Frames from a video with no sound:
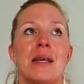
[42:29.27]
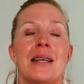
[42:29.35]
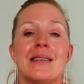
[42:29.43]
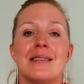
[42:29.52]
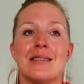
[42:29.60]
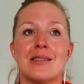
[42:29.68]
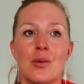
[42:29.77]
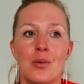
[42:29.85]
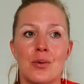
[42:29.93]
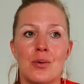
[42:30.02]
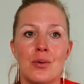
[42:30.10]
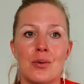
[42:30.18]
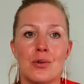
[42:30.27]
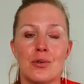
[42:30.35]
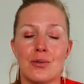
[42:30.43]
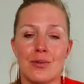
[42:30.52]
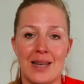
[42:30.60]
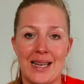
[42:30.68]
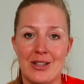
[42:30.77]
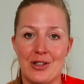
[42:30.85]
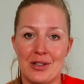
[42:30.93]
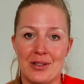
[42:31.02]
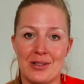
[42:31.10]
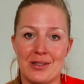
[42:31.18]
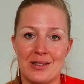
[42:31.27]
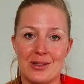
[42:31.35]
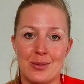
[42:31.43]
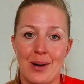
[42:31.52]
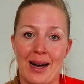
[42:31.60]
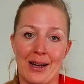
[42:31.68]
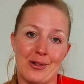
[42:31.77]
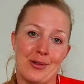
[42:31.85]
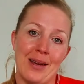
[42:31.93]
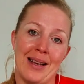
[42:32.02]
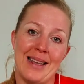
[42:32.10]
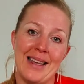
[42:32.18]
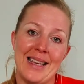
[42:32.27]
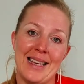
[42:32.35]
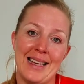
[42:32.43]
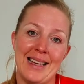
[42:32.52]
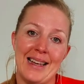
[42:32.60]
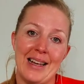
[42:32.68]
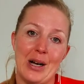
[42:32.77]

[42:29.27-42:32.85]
being so courageous to actually